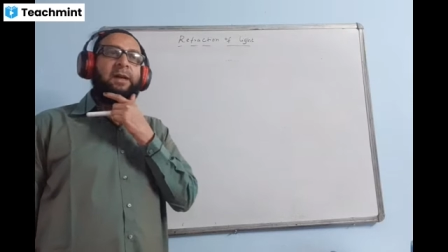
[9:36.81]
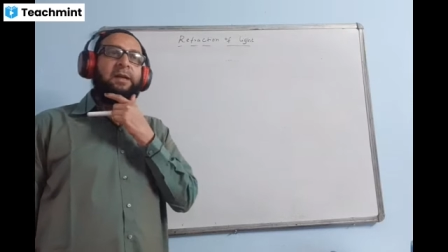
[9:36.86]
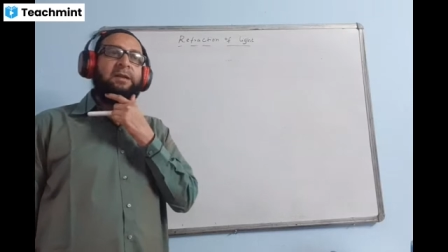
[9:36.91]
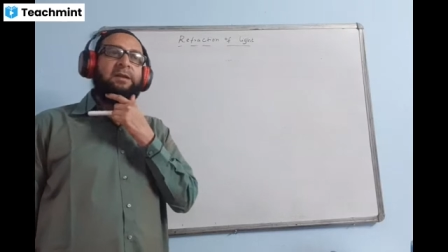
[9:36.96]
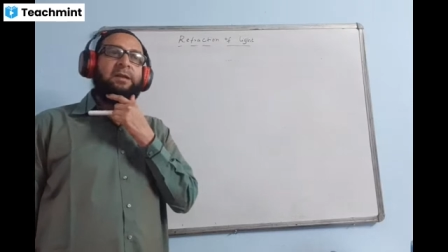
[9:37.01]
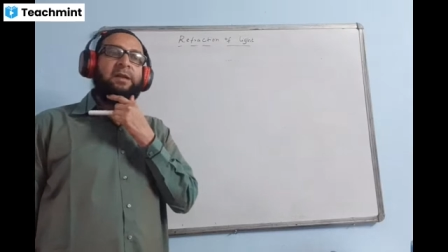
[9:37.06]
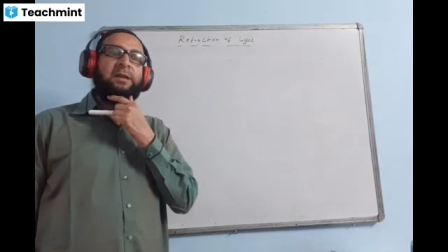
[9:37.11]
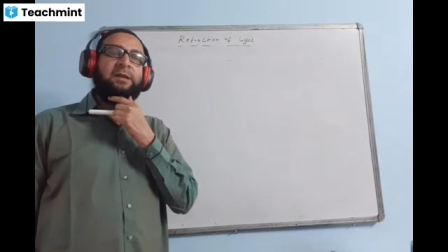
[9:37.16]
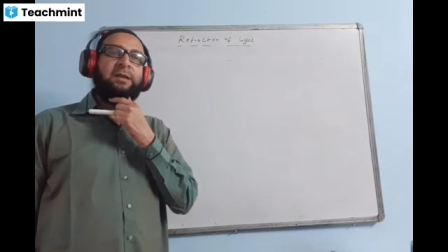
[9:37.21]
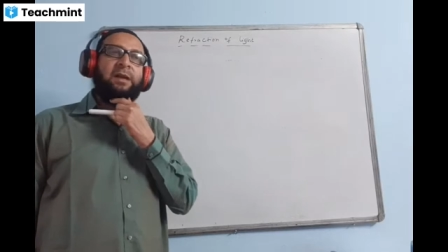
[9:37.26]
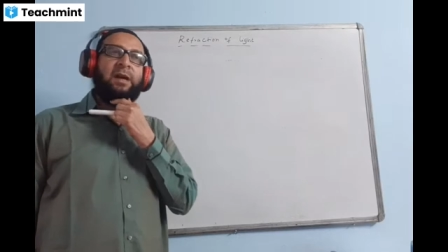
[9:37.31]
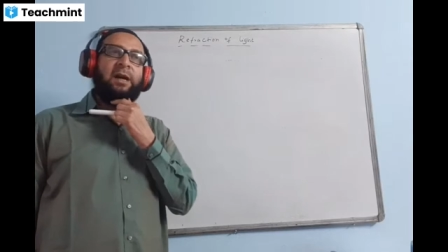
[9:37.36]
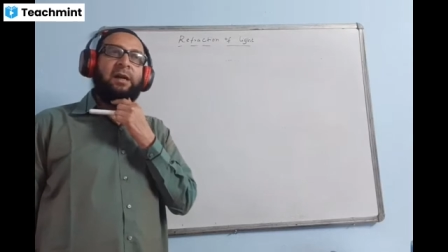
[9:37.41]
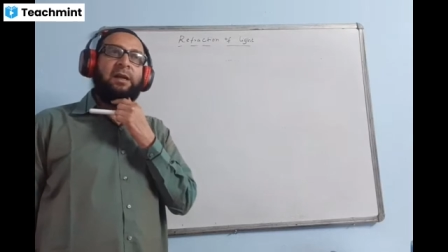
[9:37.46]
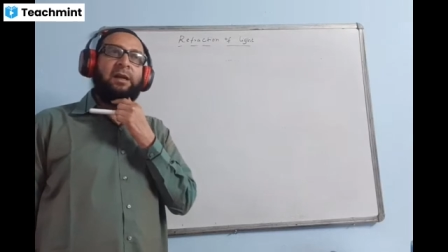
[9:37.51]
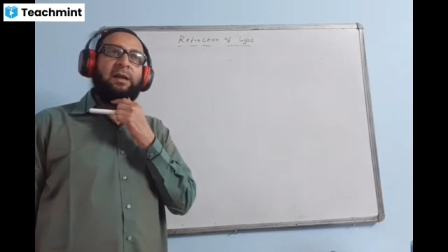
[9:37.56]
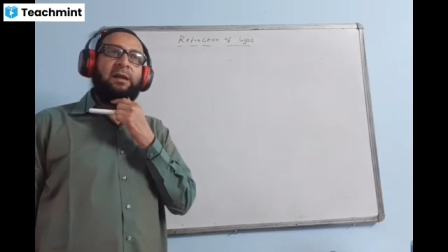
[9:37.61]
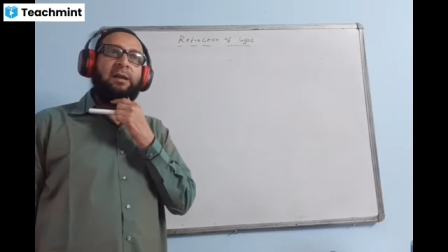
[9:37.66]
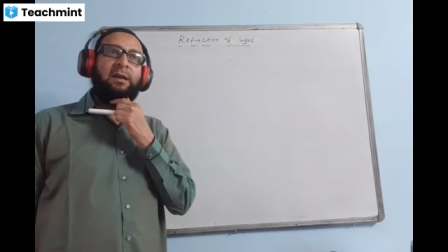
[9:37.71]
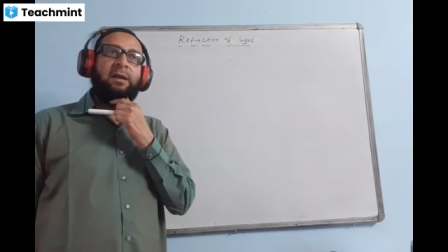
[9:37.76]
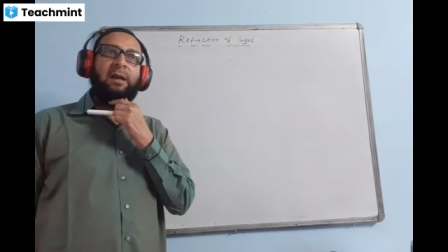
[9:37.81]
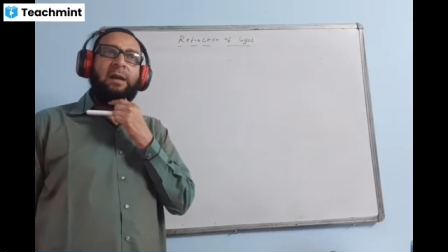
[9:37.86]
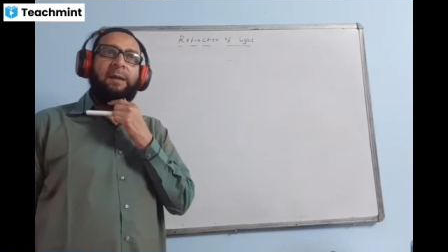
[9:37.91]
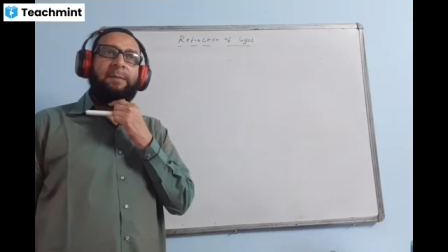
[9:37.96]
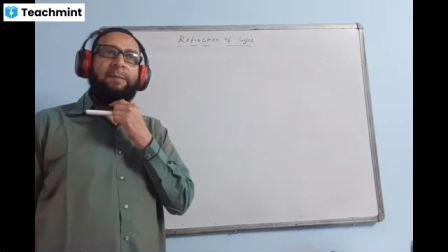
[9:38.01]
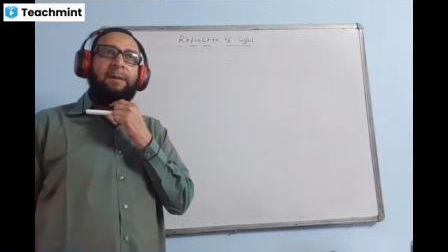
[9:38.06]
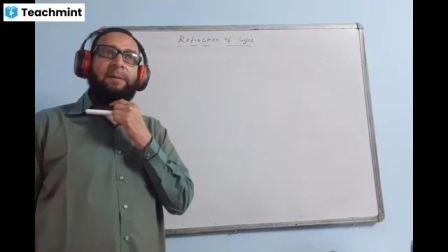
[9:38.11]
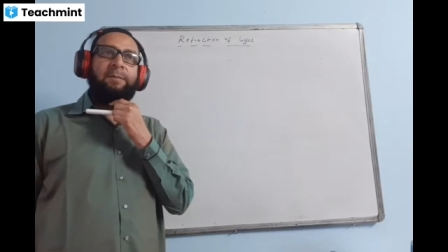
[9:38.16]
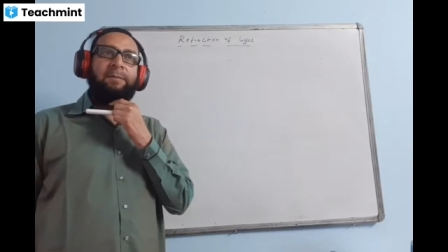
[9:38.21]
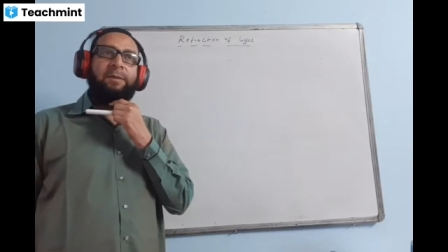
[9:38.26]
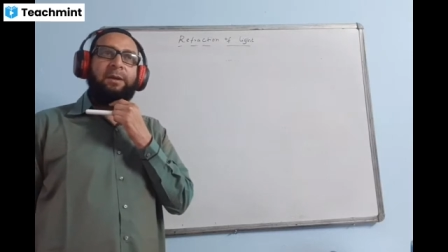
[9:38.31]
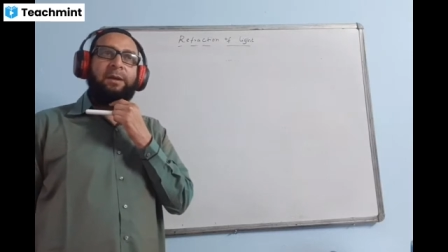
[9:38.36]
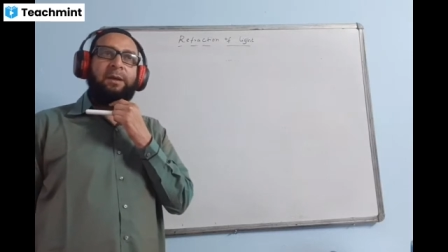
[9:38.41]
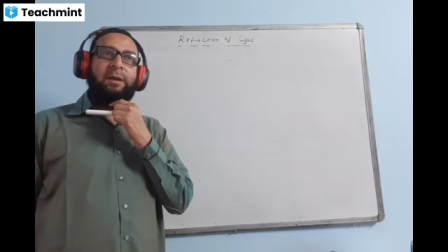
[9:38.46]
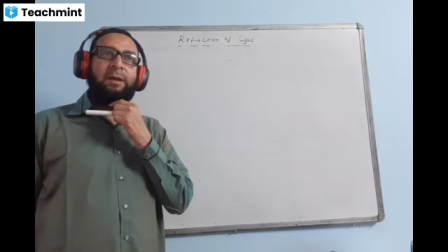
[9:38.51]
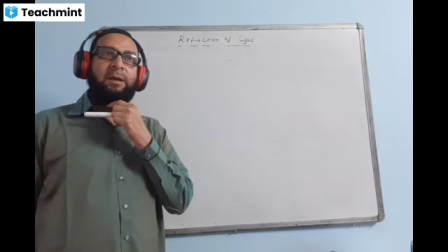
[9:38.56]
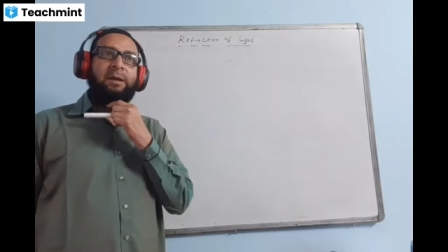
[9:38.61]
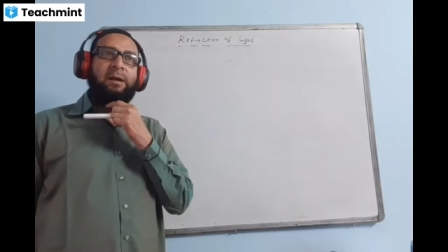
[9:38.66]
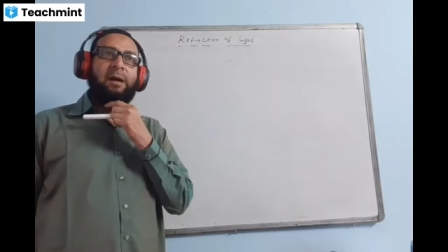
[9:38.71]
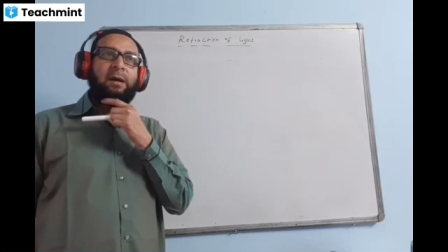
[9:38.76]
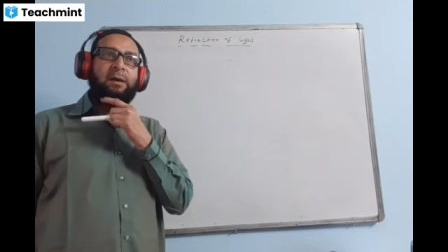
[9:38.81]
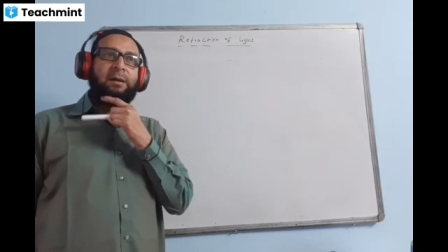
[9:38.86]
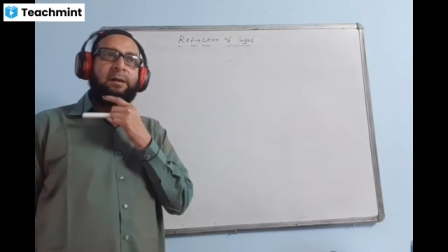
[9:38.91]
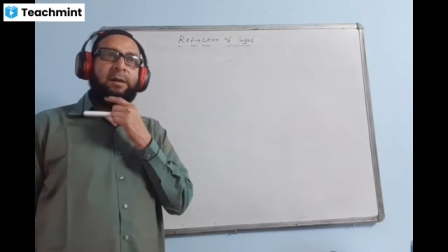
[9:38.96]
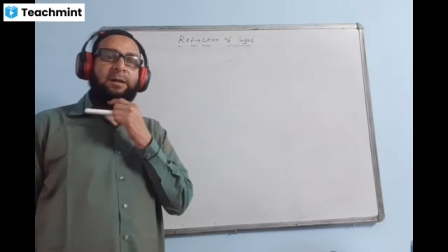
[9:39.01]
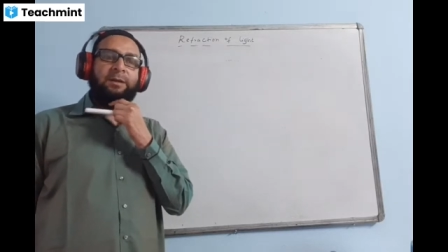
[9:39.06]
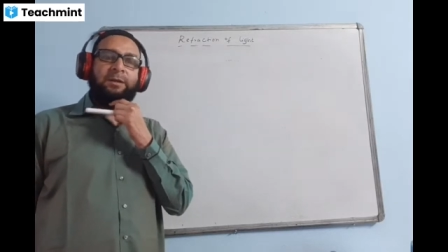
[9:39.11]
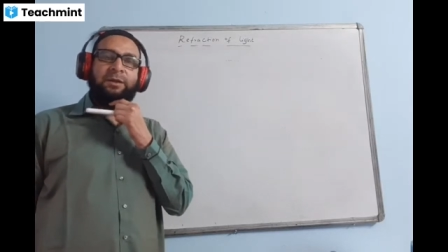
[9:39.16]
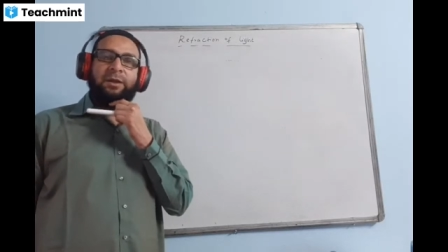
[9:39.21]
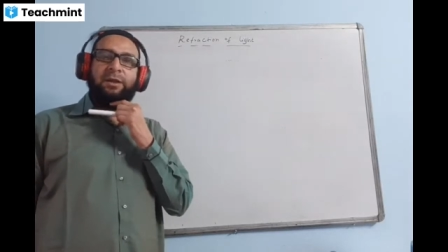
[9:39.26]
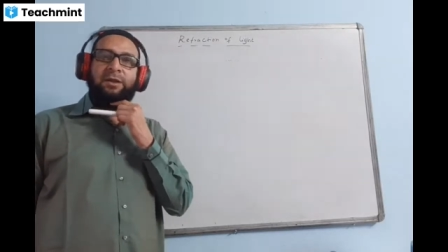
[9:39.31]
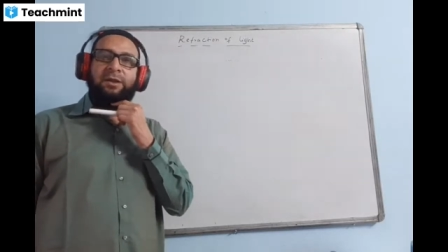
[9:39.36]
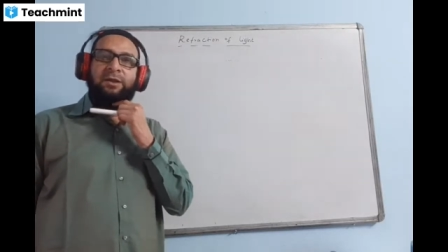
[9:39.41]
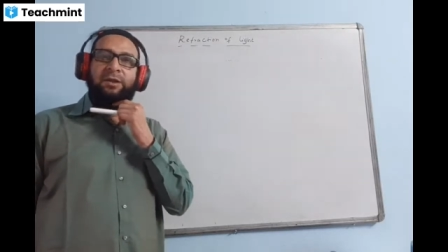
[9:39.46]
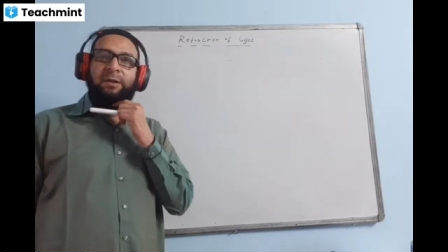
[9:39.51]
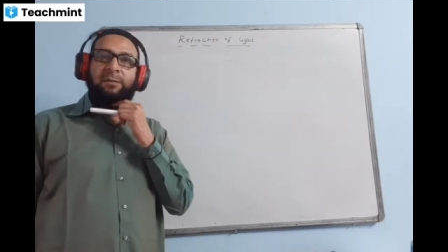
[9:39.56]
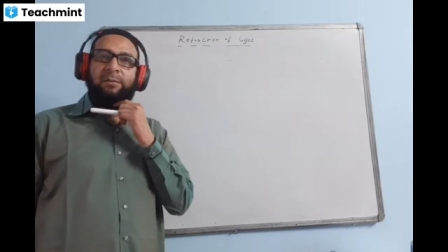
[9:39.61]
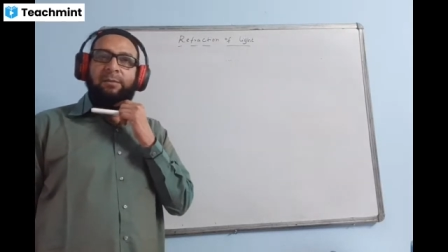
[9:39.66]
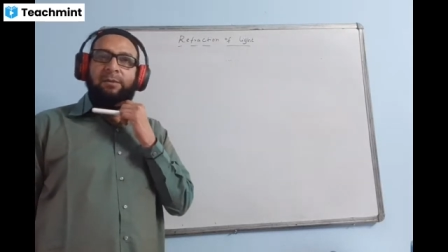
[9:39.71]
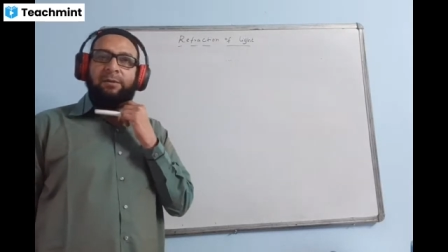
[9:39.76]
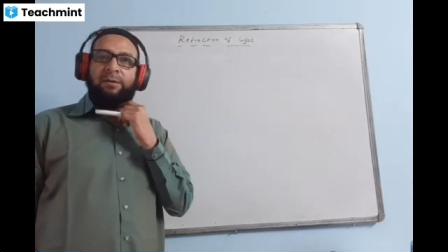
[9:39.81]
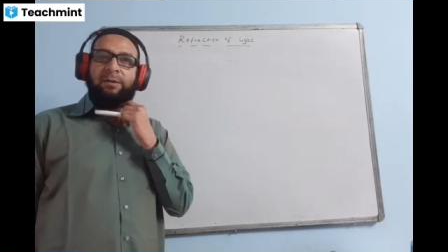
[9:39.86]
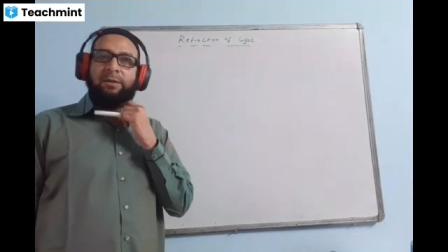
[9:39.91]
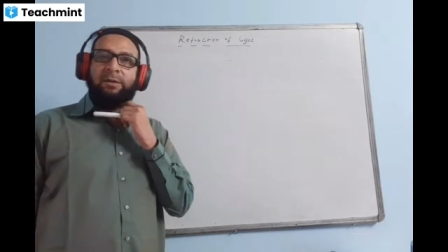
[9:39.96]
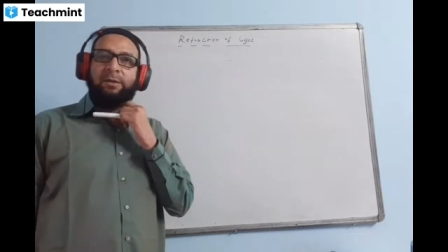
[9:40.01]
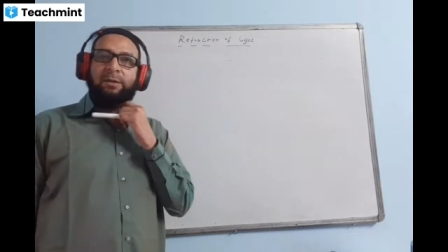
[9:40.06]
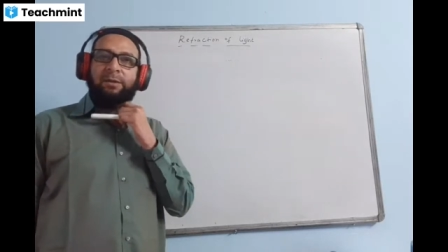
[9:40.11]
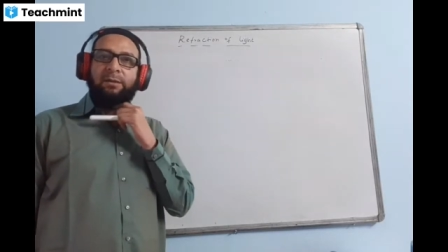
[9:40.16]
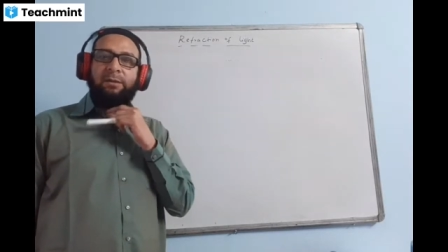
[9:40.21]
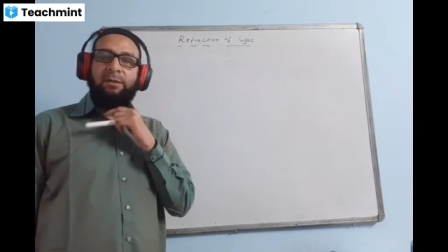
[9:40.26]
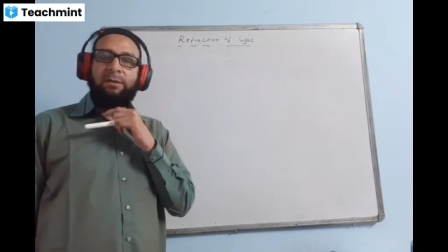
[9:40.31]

S-H-I-M-M-E-R-S. Shimmers.